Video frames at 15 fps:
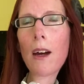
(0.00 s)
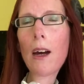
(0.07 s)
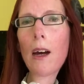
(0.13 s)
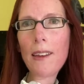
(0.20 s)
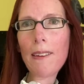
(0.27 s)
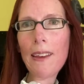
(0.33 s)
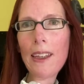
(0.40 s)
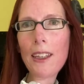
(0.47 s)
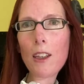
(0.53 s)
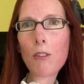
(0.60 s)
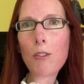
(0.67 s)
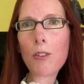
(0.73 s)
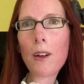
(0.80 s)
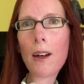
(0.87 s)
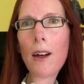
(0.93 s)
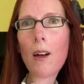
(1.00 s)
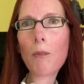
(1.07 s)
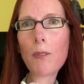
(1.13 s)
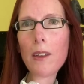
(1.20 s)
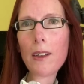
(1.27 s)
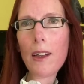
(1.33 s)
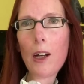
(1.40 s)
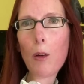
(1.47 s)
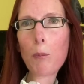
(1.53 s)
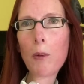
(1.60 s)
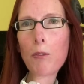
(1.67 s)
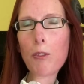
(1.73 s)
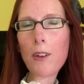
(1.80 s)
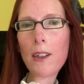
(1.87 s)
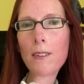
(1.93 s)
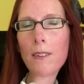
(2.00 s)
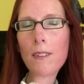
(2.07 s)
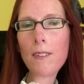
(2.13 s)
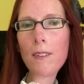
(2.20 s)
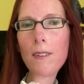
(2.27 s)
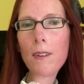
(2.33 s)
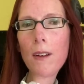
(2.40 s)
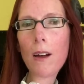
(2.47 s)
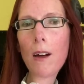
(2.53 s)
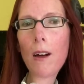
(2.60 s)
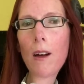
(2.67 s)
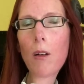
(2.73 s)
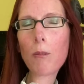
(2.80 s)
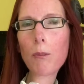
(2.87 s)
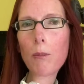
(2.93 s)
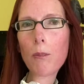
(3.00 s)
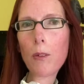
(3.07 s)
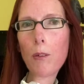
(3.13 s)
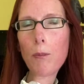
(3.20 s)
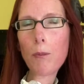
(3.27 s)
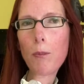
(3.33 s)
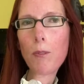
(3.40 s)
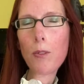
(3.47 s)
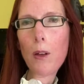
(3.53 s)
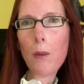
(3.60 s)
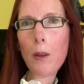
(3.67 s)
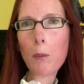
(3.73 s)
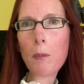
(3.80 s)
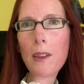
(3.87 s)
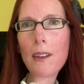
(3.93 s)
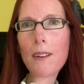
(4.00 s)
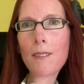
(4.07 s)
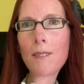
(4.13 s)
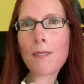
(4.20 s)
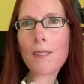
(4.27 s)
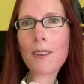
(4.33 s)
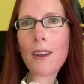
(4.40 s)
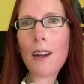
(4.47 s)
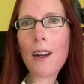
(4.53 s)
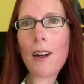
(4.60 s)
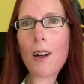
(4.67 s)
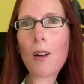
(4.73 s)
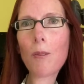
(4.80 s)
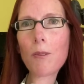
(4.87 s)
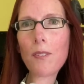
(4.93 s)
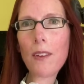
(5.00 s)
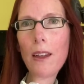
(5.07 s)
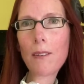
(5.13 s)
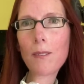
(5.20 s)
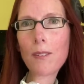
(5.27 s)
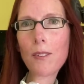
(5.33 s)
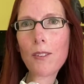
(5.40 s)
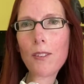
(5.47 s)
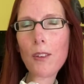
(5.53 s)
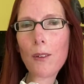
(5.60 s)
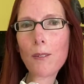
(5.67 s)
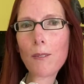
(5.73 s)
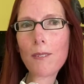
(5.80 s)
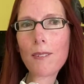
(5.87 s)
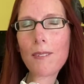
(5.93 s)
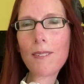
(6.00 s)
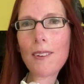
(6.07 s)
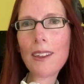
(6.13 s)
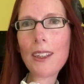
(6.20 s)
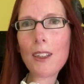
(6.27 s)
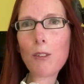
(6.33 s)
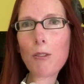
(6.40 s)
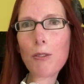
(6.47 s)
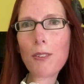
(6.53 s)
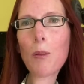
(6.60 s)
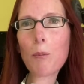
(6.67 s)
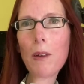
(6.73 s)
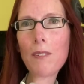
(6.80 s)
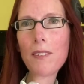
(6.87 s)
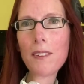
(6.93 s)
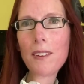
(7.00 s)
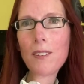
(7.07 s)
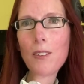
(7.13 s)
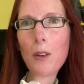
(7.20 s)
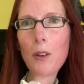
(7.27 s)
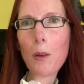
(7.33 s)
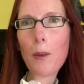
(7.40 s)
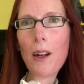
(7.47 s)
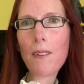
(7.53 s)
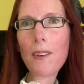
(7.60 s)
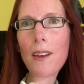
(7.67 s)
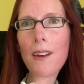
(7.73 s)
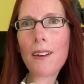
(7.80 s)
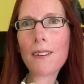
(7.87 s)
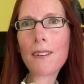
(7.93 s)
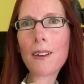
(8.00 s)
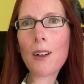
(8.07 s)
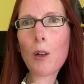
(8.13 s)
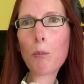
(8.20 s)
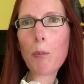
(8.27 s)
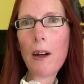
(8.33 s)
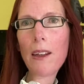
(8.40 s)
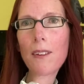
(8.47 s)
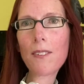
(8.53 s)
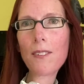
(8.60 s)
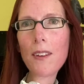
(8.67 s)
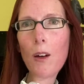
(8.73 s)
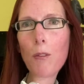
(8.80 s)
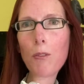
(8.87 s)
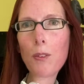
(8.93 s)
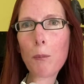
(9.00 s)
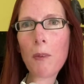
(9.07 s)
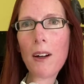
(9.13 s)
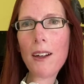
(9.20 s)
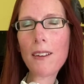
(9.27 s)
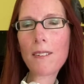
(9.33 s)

Leave the car, my friends were following me and saying, don't leave, basically don't go out there by yourself, he might